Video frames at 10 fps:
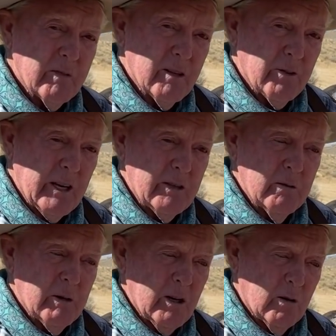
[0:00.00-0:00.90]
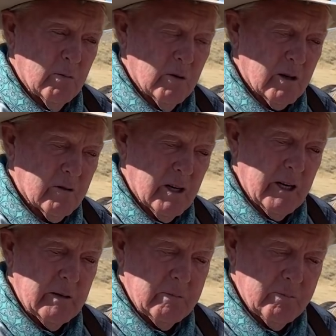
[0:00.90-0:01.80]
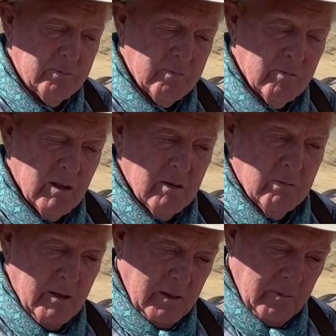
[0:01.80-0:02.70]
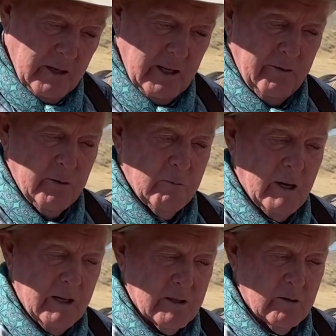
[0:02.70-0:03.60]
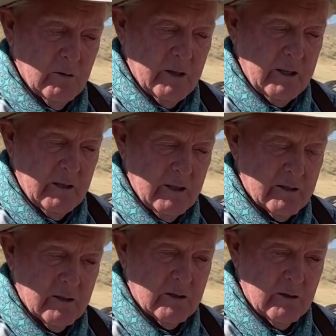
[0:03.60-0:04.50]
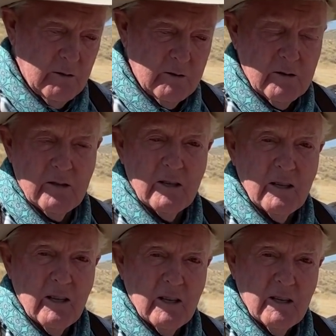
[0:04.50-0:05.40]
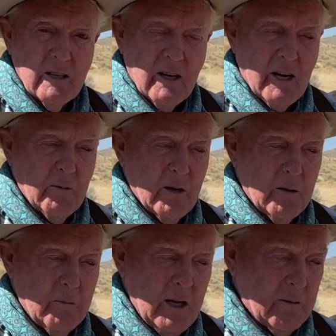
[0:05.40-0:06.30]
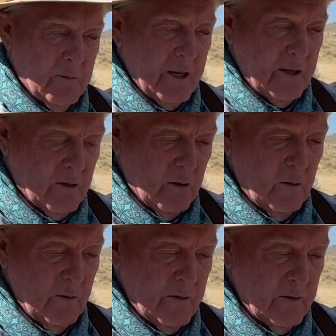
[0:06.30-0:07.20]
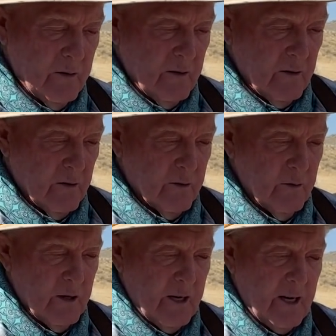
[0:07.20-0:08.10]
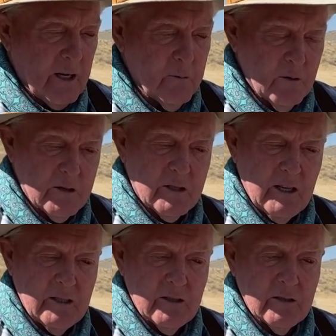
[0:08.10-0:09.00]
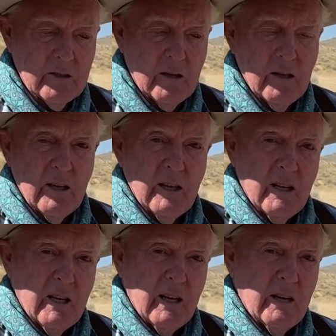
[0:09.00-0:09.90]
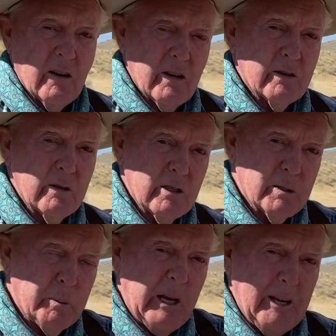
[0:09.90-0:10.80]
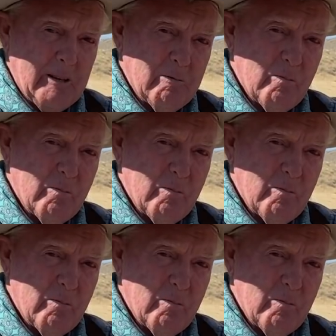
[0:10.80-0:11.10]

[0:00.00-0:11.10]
If I do my homework right, my belief in my schooling as a student, I want to make my colt through the hackamore stages and onto the spade.